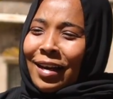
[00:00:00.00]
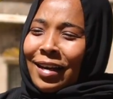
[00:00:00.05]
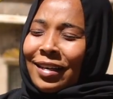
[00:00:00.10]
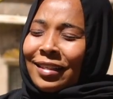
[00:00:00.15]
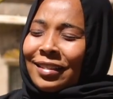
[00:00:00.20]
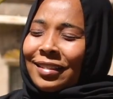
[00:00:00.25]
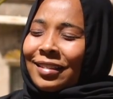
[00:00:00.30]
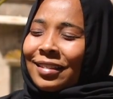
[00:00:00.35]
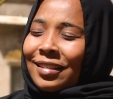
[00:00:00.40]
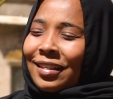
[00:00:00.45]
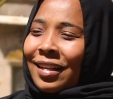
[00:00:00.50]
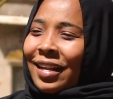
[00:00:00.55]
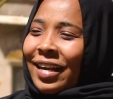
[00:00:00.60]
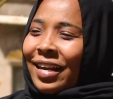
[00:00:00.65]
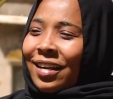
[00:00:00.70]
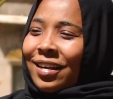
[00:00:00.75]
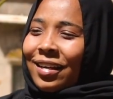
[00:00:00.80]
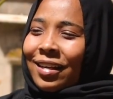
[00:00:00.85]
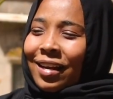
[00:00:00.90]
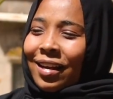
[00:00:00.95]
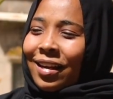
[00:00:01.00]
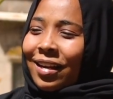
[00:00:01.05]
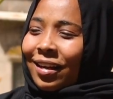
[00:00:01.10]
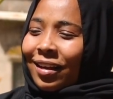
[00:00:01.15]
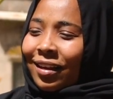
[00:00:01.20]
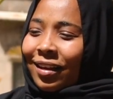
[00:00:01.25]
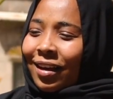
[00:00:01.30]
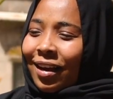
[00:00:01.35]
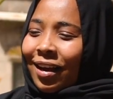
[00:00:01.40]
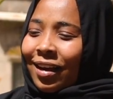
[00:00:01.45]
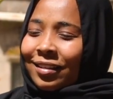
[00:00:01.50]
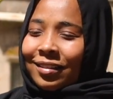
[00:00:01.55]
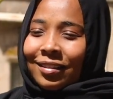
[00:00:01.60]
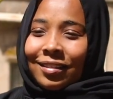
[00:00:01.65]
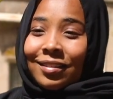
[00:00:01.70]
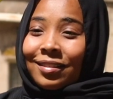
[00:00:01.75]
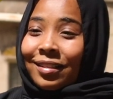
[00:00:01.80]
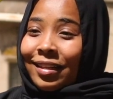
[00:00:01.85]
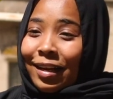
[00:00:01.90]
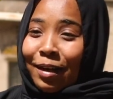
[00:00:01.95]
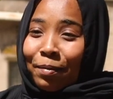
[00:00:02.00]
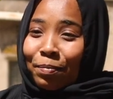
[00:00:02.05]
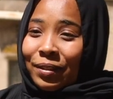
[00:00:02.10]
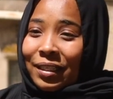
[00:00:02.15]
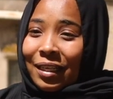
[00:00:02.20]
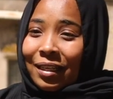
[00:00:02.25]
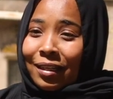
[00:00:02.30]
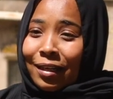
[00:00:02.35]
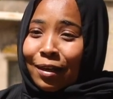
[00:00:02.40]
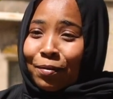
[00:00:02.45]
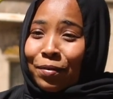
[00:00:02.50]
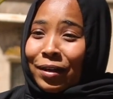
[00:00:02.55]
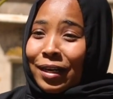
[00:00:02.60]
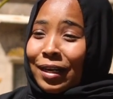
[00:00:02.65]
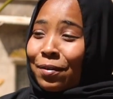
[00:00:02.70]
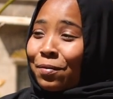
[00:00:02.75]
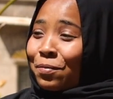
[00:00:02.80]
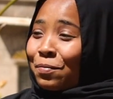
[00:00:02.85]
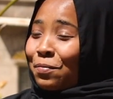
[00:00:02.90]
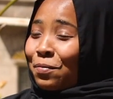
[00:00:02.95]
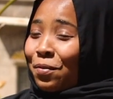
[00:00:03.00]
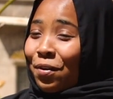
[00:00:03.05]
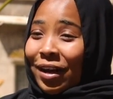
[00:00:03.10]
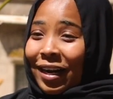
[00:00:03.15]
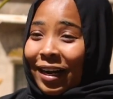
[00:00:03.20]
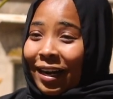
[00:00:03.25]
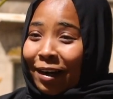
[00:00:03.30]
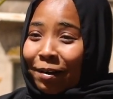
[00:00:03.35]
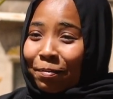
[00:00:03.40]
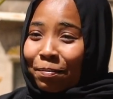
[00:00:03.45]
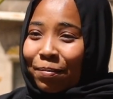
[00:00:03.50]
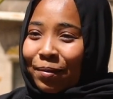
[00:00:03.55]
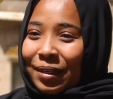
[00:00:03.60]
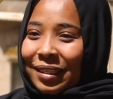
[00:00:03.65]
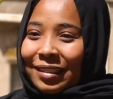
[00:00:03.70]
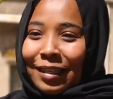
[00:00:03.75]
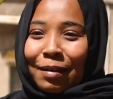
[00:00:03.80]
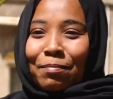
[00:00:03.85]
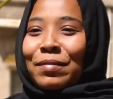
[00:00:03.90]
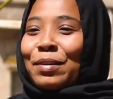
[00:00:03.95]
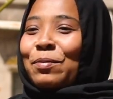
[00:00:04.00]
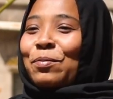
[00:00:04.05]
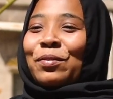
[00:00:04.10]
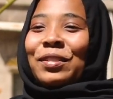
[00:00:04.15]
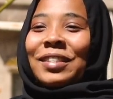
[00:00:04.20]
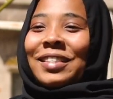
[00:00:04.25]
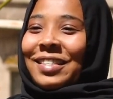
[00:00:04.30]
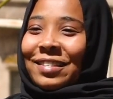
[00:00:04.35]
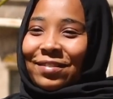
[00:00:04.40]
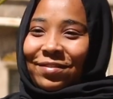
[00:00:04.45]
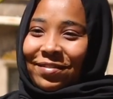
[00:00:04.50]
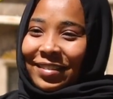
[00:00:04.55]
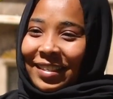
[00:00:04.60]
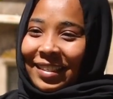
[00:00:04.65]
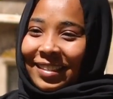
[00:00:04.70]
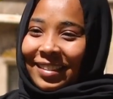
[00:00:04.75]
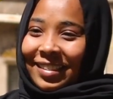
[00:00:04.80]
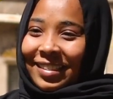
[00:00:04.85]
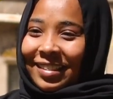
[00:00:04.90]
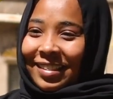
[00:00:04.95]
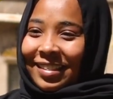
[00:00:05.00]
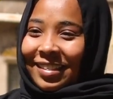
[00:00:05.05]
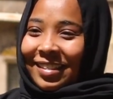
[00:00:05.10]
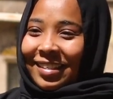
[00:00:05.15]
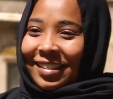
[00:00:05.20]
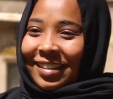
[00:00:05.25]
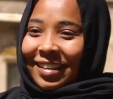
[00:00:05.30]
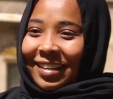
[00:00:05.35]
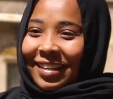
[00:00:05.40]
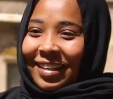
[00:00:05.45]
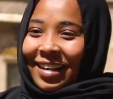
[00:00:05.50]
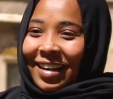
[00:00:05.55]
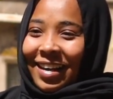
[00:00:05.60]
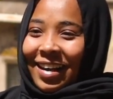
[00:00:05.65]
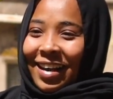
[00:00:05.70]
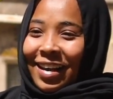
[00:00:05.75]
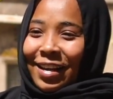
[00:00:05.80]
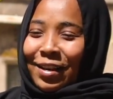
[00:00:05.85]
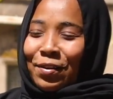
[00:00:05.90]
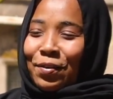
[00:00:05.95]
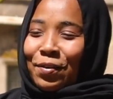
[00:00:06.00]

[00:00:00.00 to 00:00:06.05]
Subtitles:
It's like, Kenny, I just slept, and then when I woke up, something was different. You